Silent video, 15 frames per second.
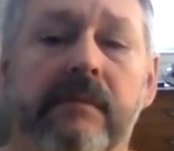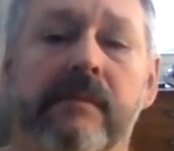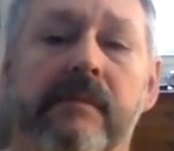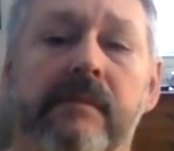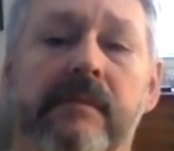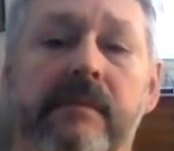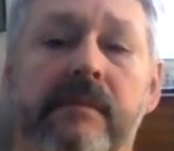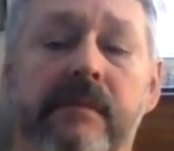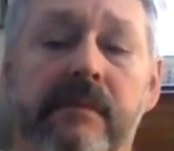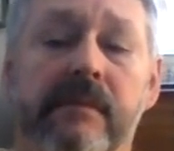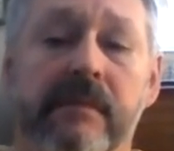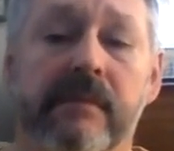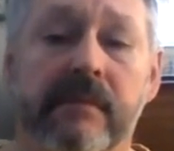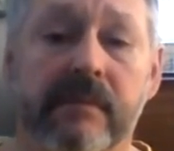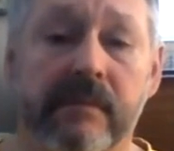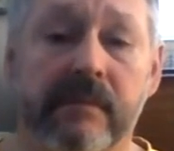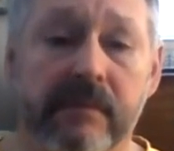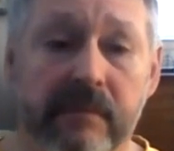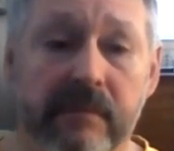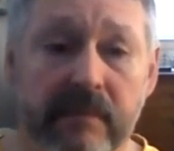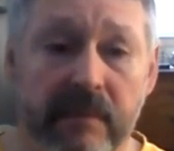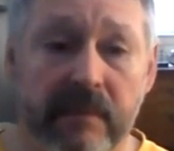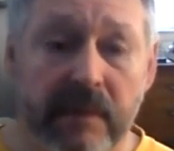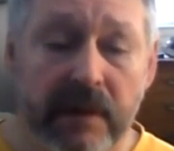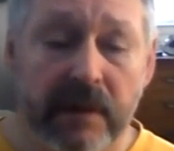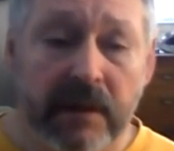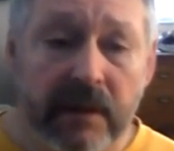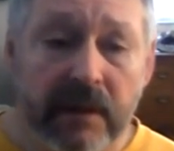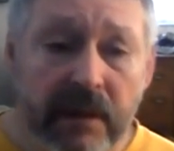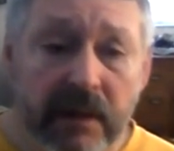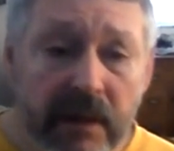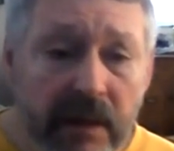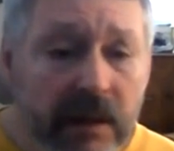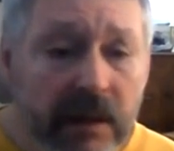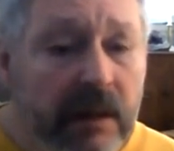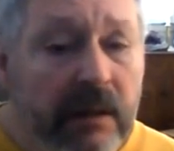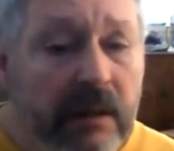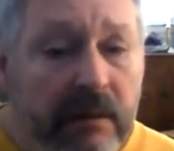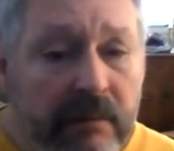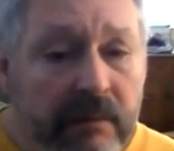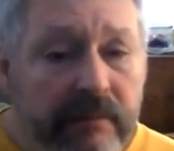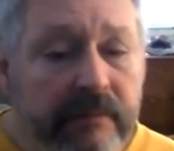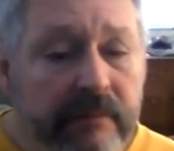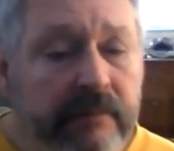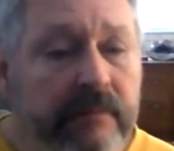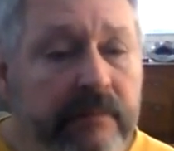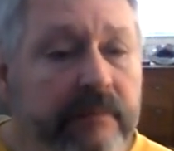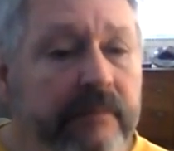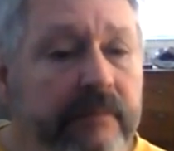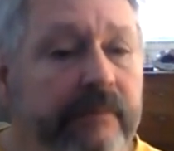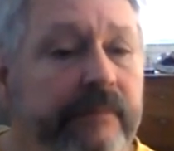No words are spoken by the person on screen.